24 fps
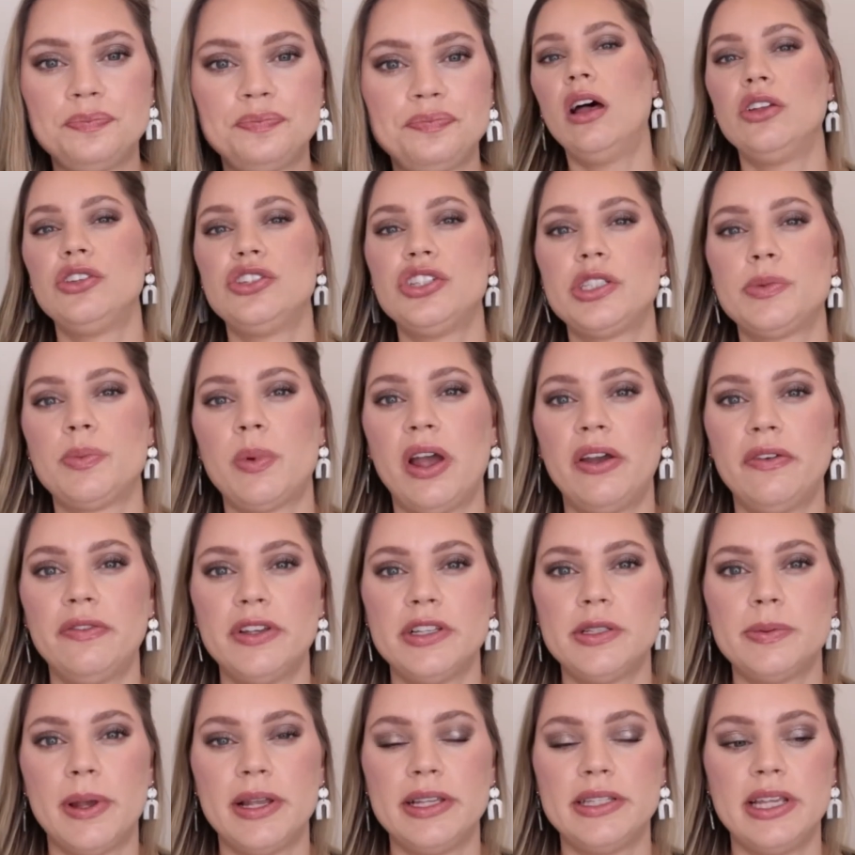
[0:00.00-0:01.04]
I'll just
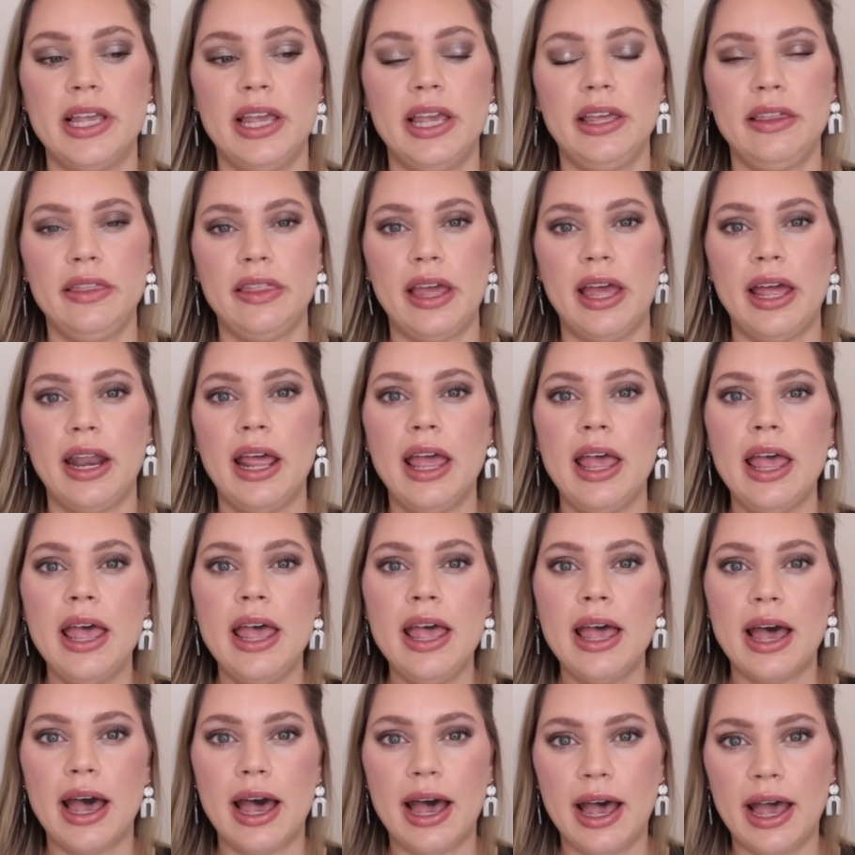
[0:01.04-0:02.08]
preface by saying that
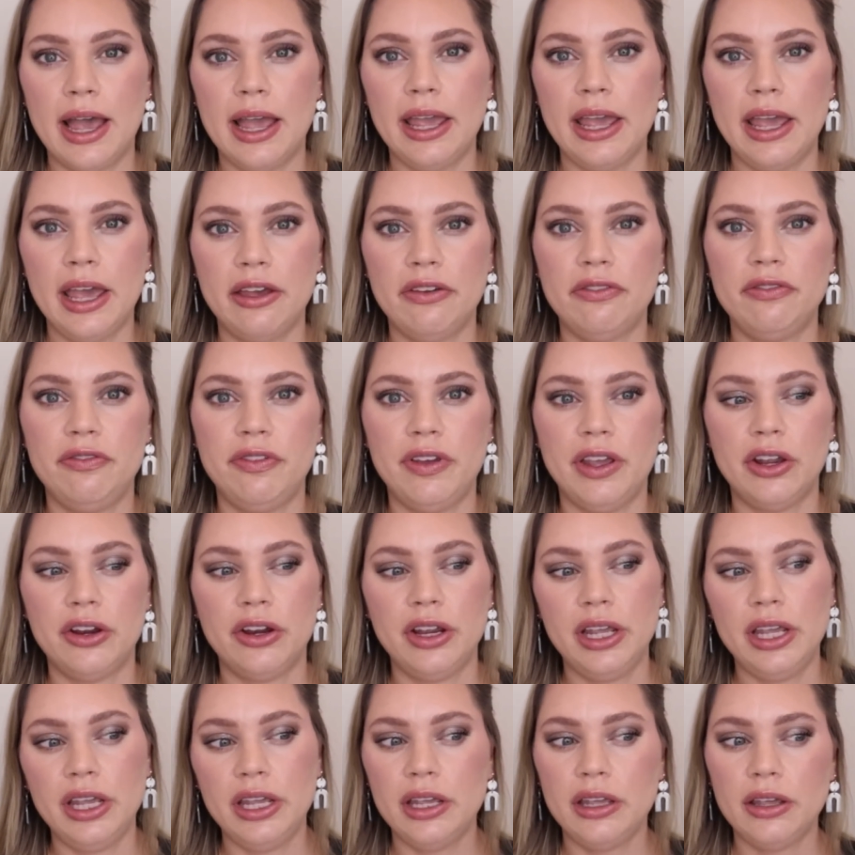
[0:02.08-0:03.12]
I have
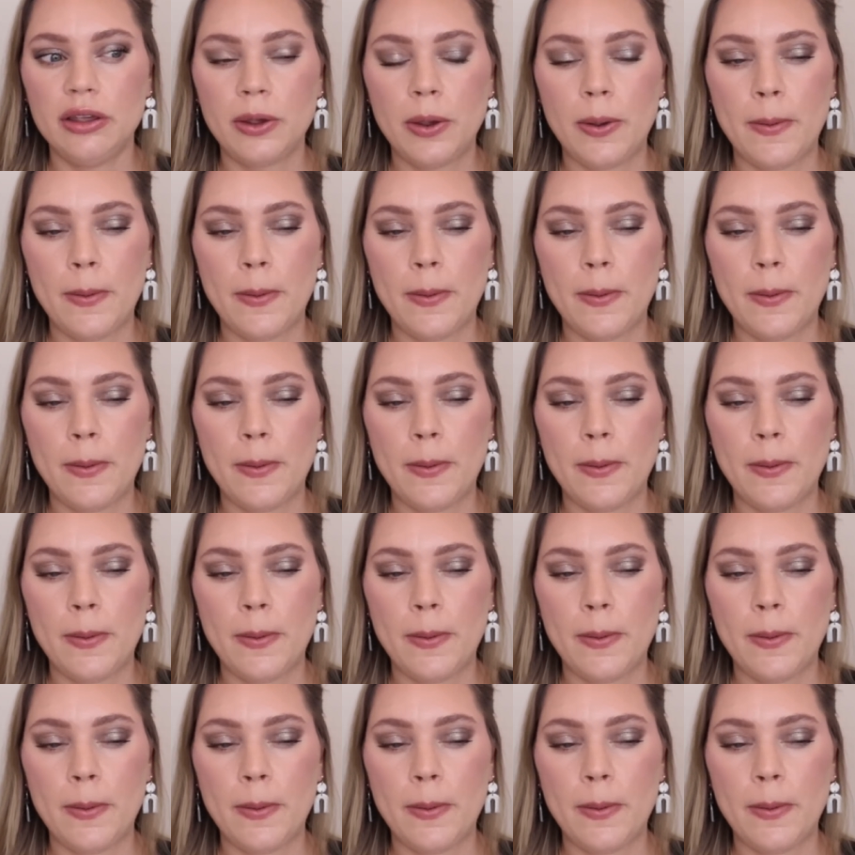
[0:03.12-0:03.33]
I